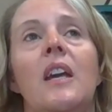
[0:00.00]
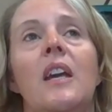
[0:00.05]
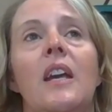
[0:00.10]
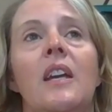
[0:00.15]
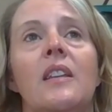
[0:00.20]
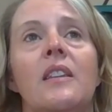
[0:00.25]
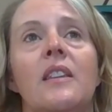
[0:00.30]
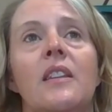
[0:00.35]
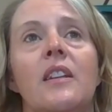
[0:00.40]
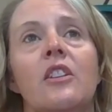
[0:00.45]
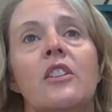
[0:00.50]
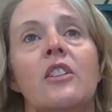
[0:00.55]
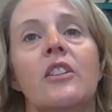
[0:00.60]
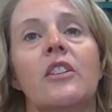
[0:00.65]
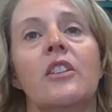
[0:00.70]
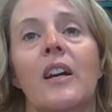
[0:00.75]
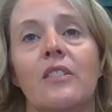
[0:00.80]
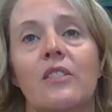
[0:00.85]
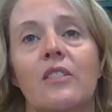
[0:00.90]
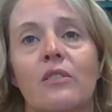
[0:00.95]
and they're
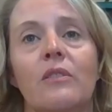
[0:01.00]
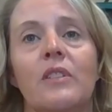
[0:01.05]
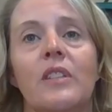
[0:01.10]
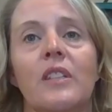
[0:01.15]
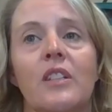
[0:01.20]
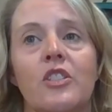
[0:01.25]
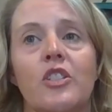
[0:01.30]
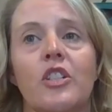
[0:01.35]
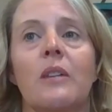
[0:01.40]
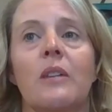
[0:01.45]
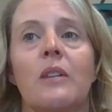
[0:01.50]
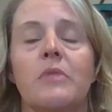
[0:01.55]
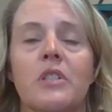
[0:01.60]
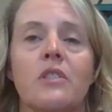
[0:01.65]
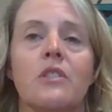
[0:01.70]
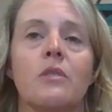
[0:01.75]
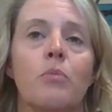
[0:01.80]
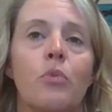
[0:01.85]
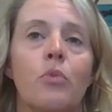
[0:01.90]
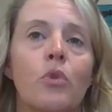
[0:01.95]
not doing their job to
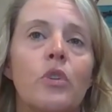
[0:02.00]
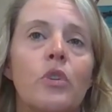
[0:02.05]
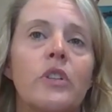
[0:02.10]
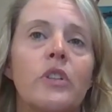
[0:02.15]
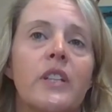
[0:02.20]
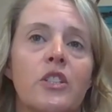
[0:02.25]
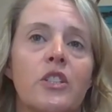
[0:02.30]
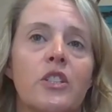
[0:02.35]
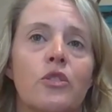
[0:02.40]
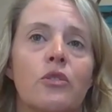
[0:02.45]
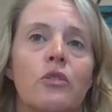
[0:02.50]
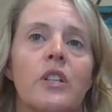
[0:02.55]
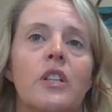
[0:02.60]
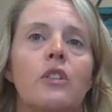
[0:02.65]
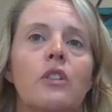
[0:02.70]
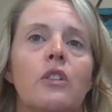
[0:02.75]
support that joint.